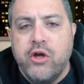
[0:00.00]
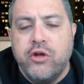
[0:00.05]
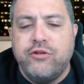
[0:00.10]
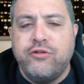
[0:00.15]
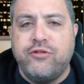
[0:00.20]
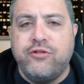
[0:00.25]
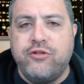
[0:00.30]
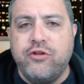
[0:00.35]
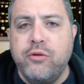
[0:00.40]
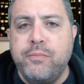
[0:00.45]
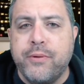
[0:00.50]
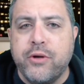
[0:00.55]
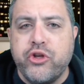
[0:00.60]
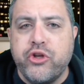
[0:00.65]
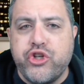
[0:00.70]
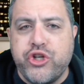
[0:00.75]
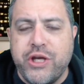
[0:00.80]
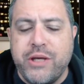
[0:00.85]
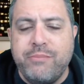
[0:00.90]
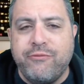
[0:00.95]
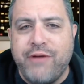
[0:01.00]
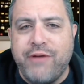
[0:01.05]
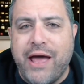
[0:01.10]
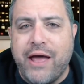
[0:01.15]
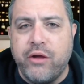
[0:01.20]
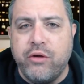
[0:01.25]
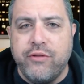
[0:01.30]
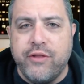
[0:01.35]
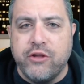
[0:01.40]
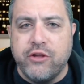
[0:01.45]
super cheap
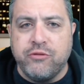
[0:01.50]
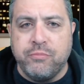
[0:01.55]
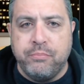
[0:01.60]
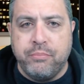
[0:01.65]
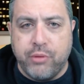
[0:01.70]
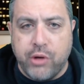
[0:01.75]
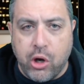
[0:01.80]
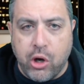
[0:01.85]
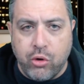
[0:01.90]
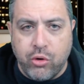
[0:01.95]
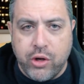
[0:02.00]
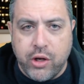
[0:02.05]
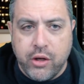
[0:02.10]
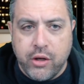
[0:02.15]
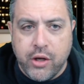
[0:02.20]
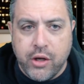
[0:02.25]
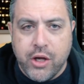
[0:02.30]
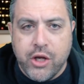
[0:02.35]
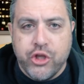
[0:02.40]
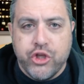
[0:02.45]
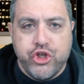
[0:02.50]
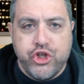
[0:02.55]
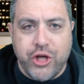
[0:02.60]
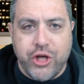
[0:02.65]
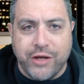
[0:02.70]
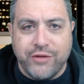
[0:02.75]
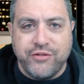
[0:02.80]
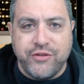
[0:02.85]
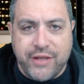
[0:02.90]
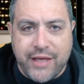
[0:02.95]
value that's broke
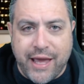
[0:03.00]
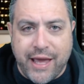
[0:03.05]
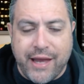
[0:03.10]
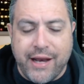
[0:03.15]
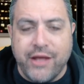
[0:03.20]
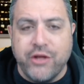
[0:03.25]
just yet.